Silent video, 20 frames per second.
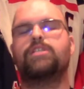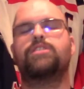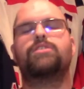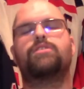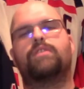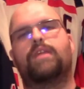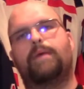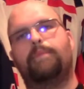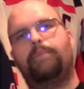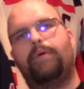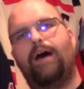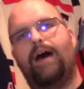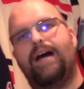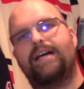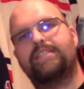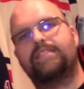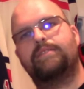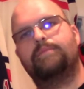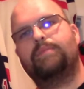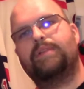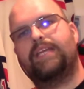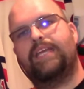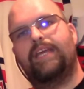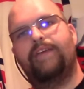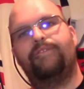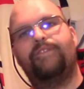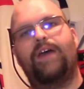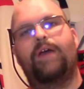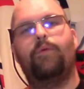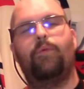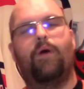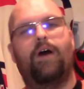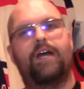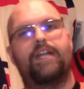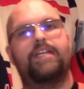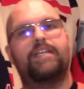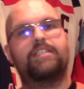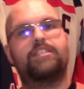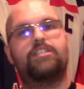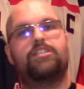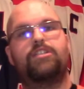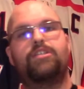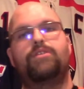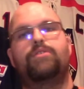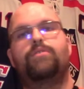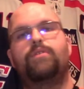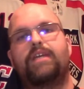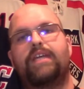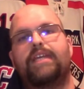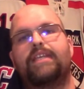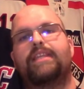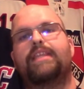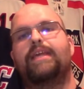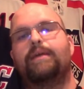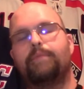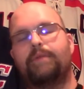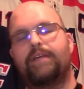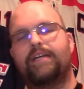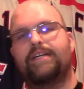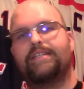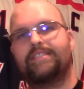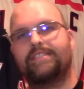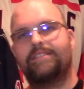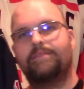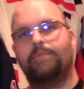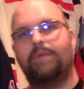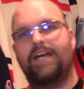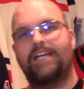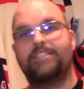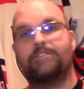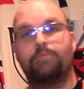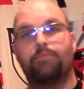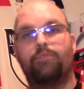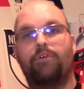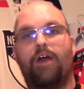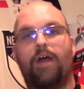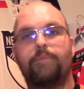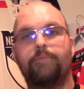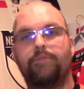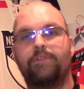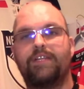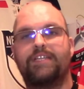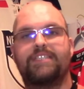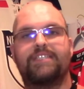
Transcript: so that possibly if I wanted to get them customized properly,